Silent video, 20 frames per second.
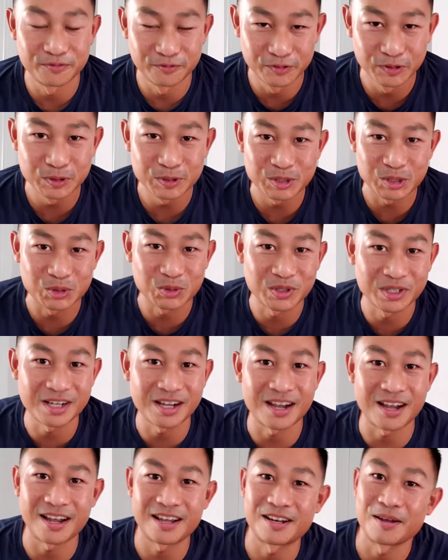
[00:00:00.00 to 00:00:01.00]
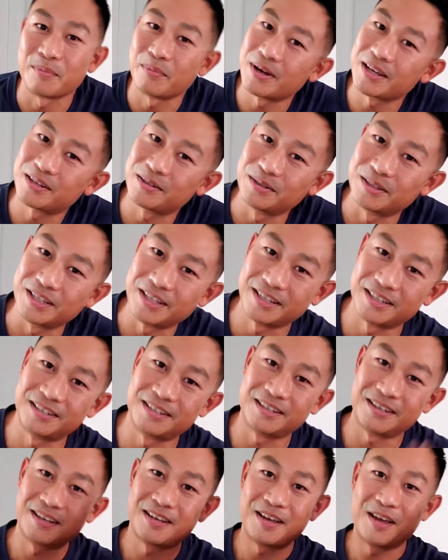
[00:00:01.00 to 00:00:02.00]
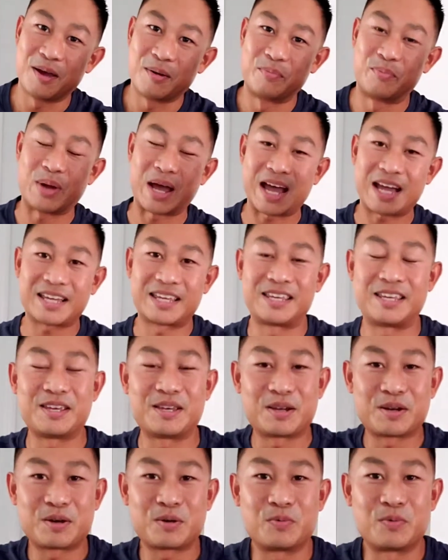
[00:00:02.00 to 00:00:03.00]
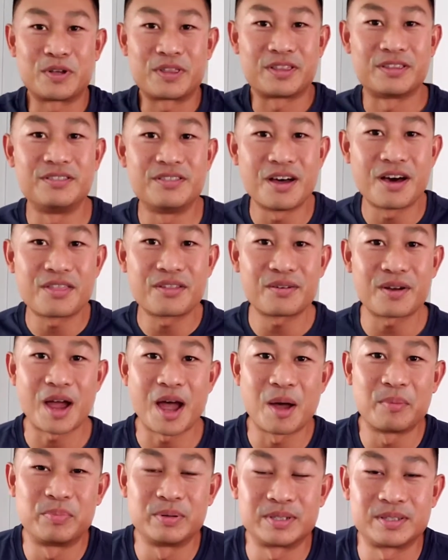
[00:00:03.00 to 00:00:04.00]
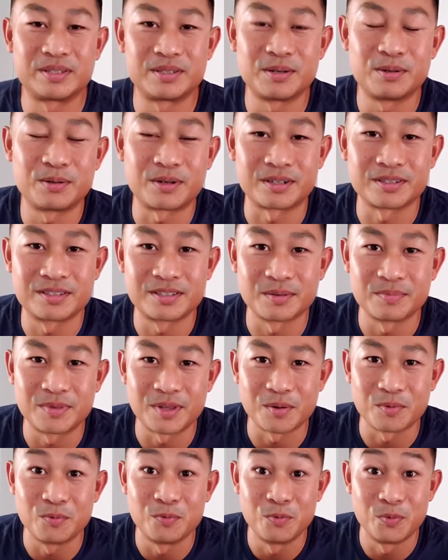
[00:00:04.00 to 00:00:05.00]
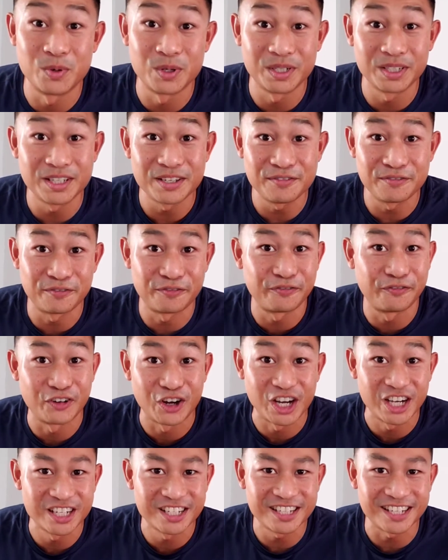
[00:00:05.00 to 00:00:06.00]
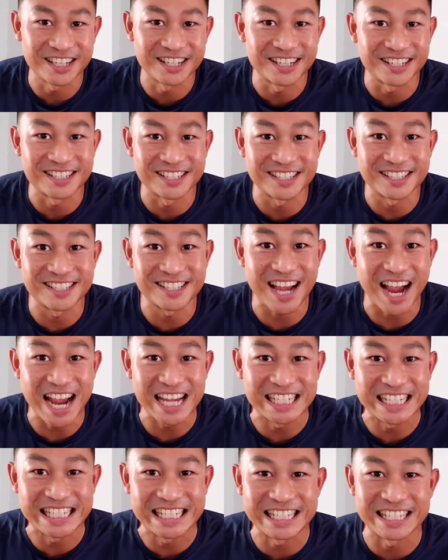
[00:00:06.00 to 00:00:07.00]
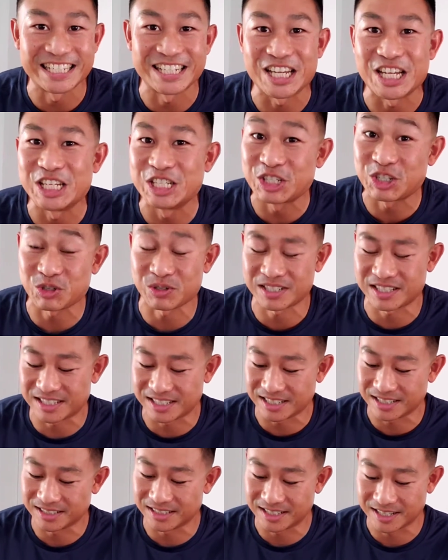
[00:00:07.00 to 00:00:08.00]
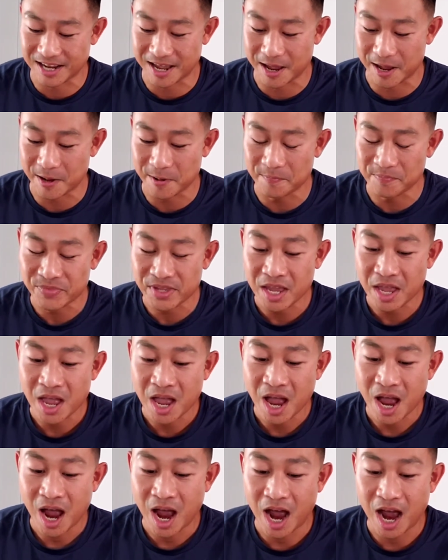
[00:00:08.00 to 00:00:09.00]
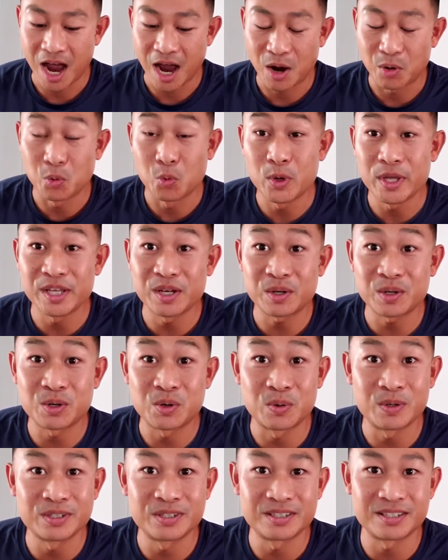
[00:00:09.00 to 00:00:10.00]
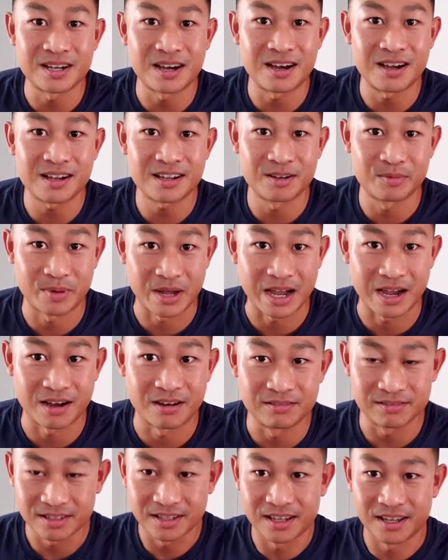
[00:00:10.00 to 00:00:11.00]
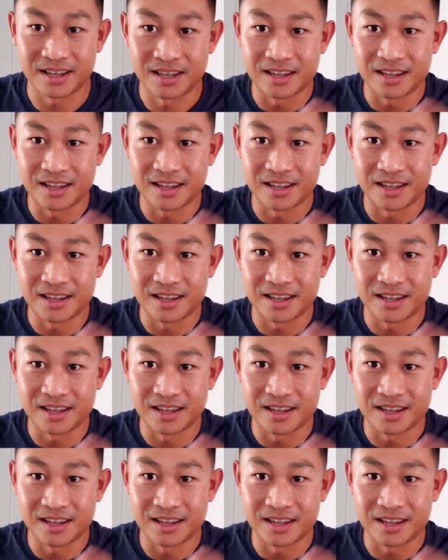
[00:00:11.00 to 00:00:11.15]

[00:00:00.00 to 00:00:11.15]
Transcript: food tour guide, Michael Lin, back here with another episode on something really fun and exciting and interesting today. We are going to talk about